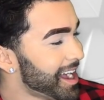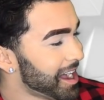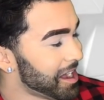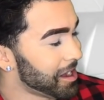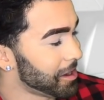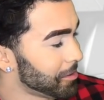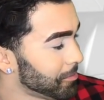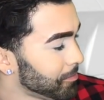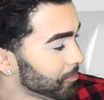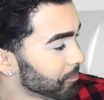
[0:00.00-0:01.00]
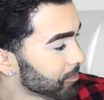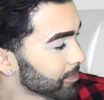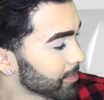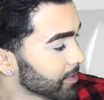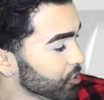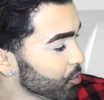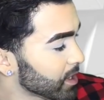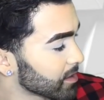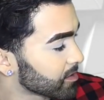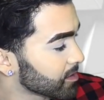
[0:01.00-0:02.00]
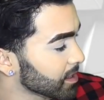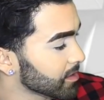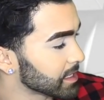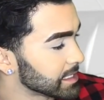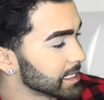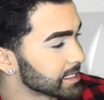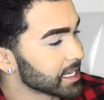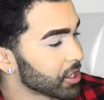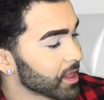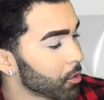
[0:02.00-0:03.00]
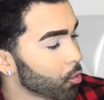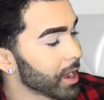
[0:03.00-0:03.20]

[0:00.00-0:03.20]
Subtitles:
You can see the detail that